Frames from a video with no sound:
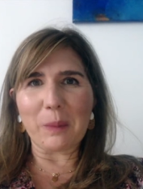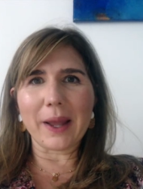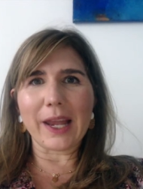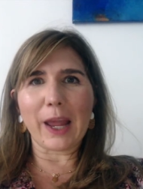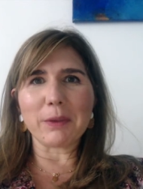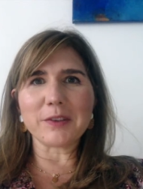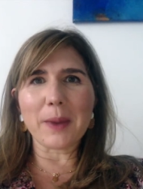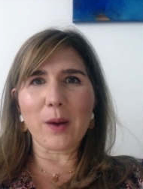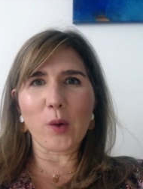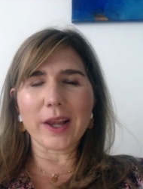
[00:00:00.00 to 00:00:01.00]
My name is
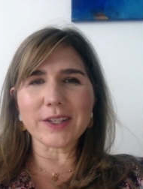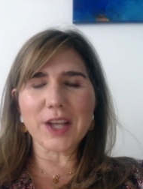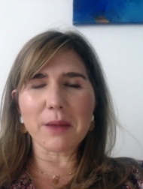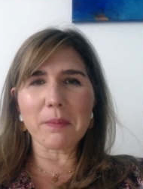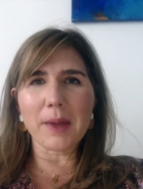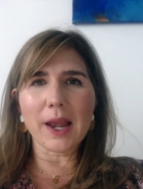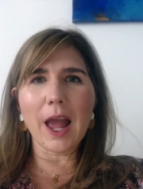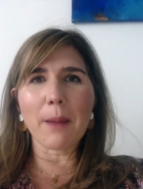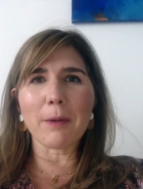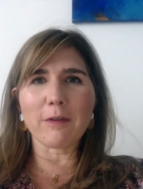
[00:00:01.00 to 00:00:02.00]
Paola Chapman.
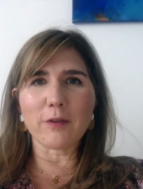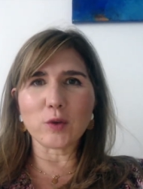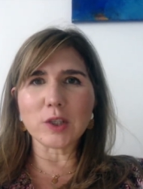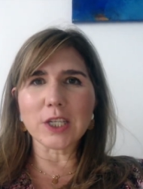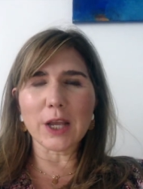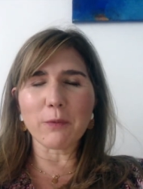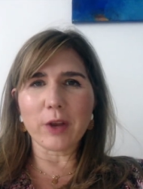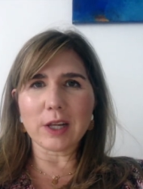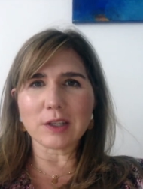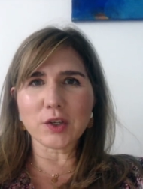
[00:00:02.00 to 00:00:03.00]
I'm a full-time
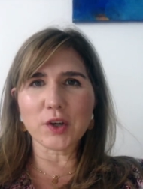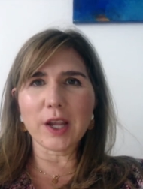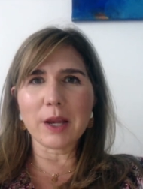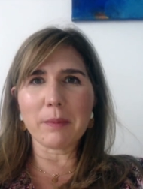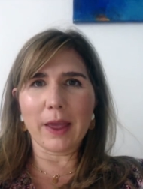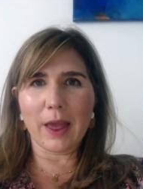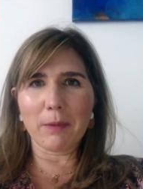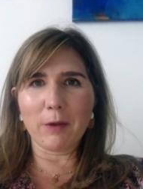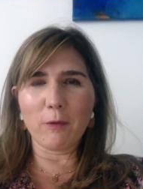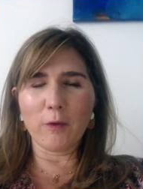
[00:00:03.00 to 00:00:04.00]
realtor in
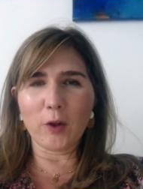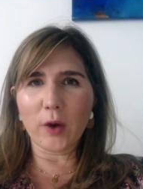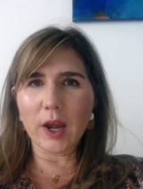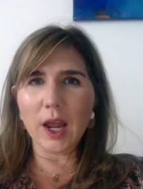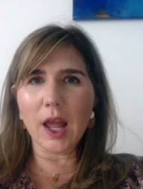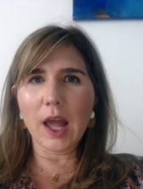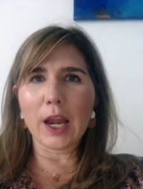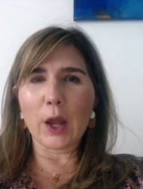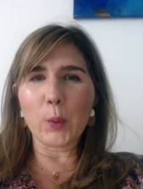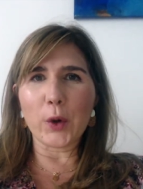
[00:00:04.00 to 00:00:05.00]
Miami, Florida,
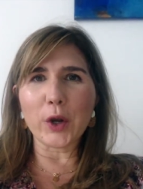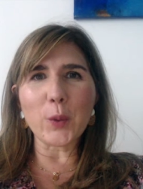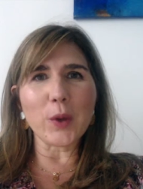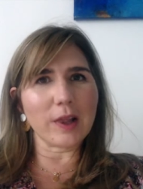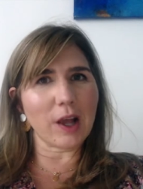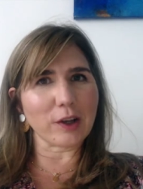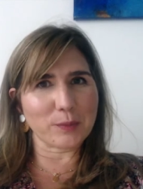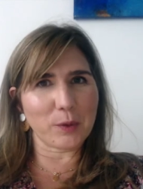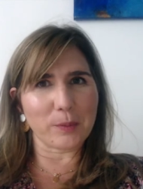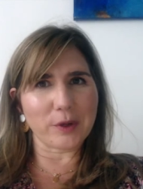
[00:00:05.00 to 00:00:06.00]
and I work with
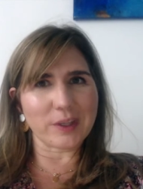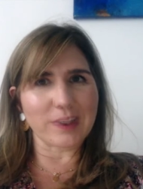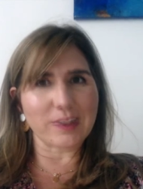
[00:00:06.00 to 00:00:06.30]
Lux Properties.